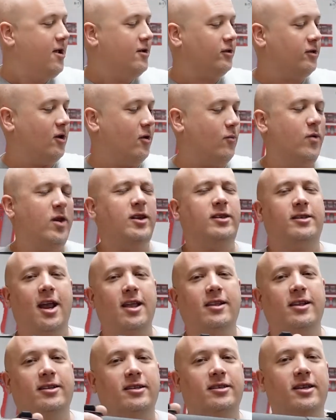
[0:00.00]
So we
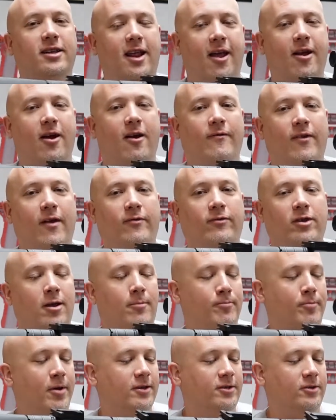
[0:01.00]
say this is an
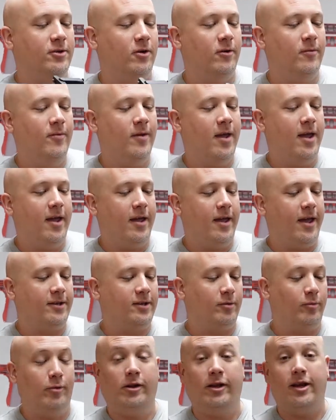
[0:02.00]
AR-15 pistol.
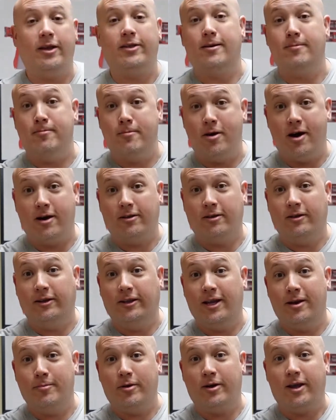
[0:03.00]
It's really the model
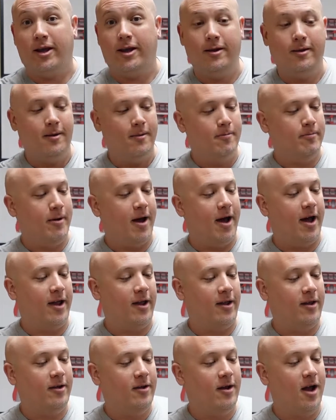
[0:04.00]
Liberty
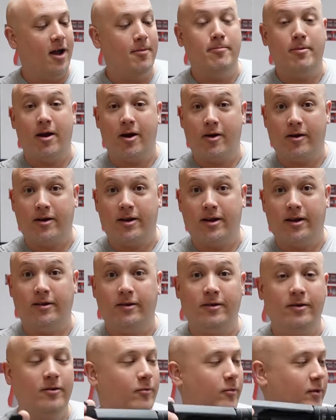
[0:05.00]
by
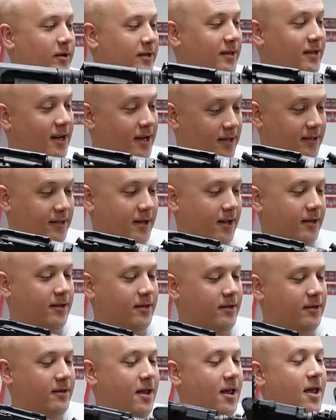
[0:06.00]
American
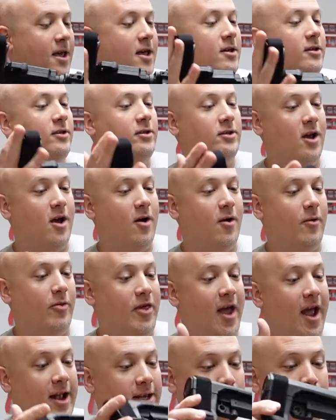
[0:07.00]
resistance. So
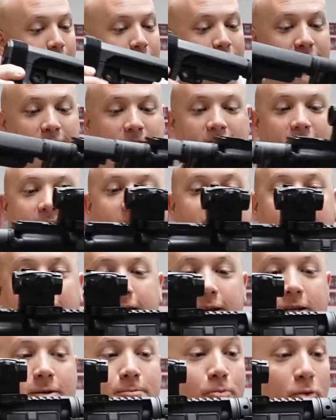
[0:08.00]
that's what this gun is.